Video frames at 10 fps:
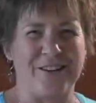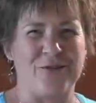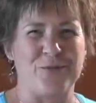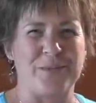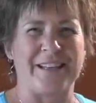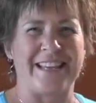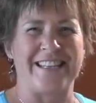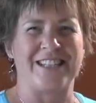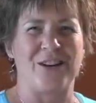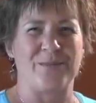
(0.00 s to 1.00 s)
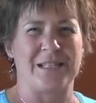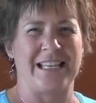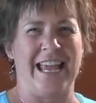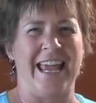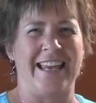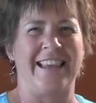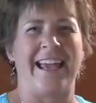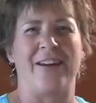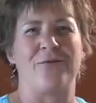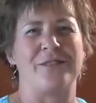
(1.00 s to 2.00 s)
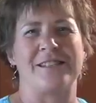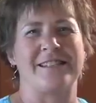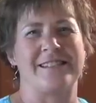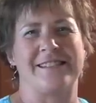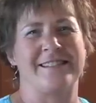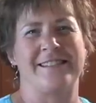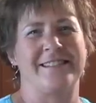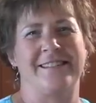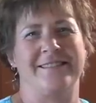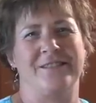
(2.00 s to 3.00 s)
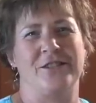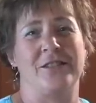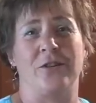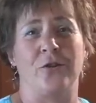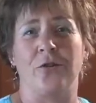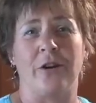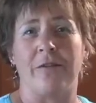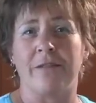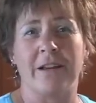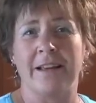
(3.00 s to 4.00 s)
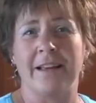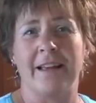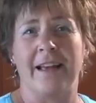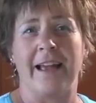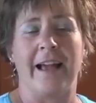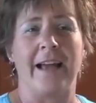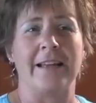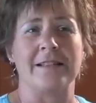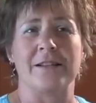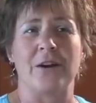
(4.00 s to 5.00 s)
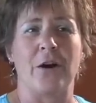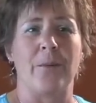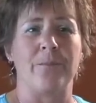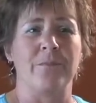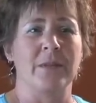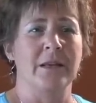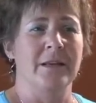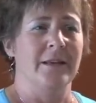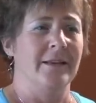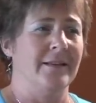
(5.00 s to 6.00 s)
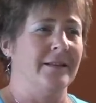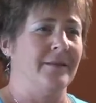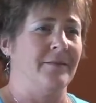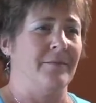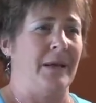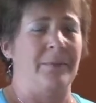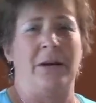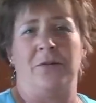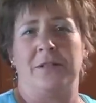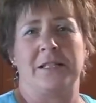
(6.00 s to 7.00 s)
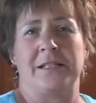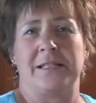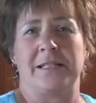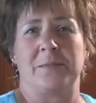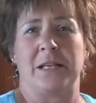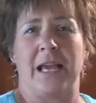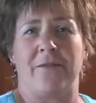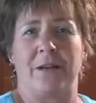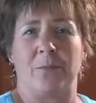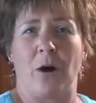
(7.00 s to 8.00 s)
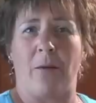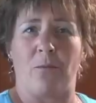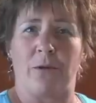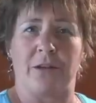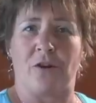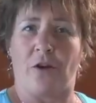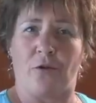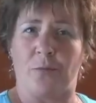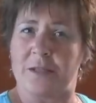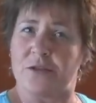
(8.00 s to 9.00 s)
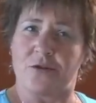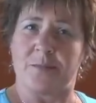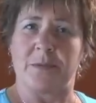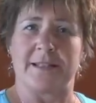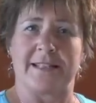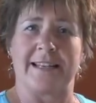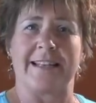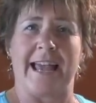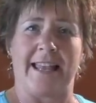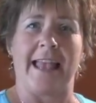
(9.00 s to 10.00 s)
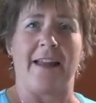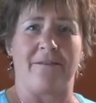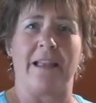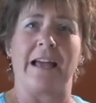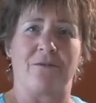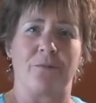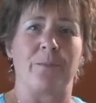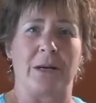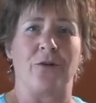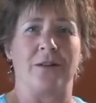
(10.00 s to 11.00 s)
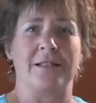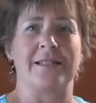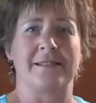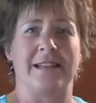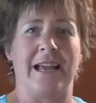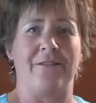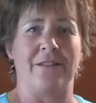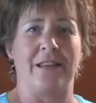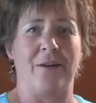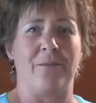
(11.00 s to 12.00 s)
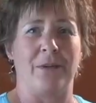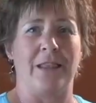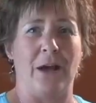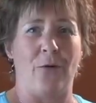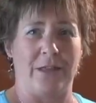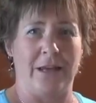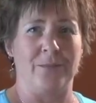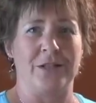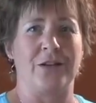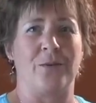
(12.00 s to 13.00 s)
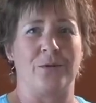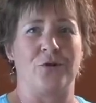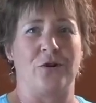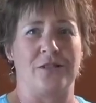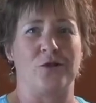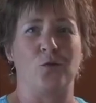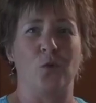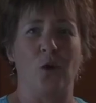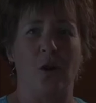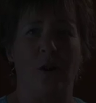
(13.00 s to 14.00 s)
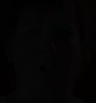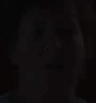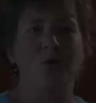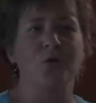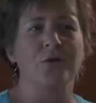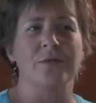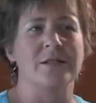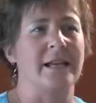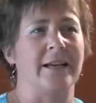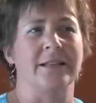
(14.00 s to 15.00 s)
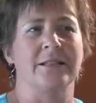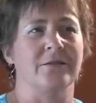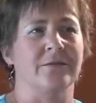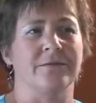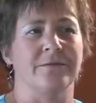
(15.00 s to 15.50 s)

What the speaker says: group like that to come to Cadillac was just unheard of. And my parents didn't seem to have any problem with it, although Mr. Smith said he got a lot of flack from parents allowing them to come to our school. I'm sure there was negative